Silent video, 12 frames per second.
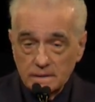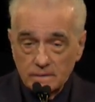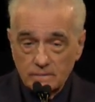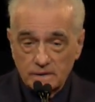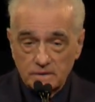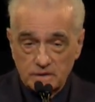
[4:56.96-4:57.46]

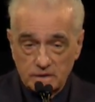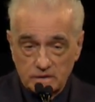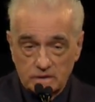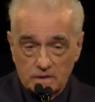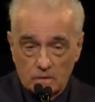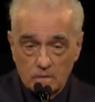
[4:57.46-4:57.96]
which is
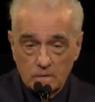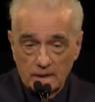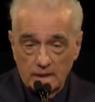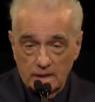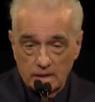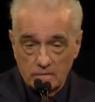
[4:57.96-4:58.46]
so
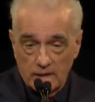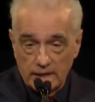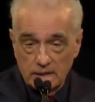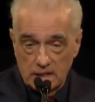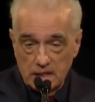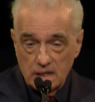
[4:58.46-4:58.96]

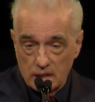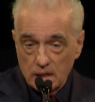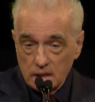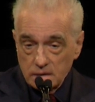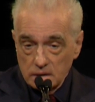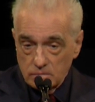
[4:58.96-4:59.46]
ingrained
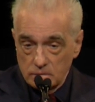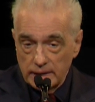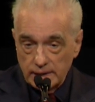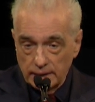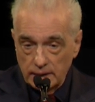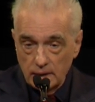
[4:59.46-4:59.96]
here,
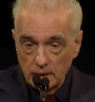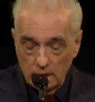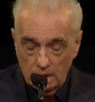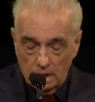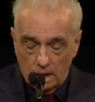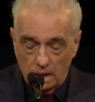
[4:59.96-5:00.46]
really,
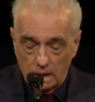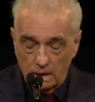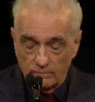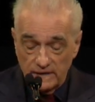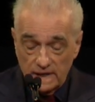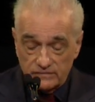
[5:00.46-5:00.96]

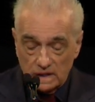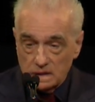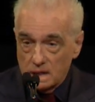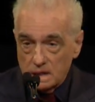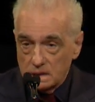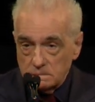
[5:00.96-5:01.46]
the
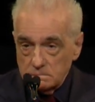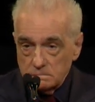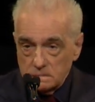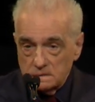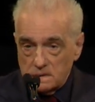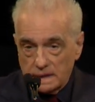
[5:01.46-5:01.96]
avant-garde
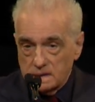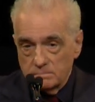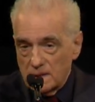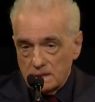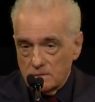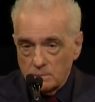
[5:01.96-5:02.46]

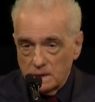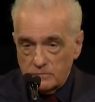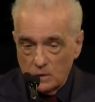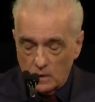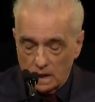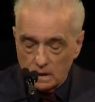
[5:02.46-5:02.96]
documentary, whatever
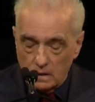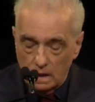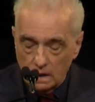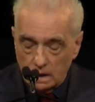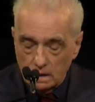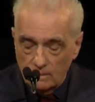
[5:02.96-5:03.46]
you want to
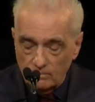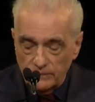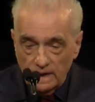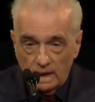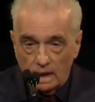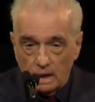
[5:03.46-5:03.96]
call
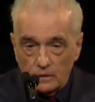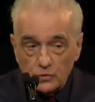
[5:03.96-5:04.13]
it,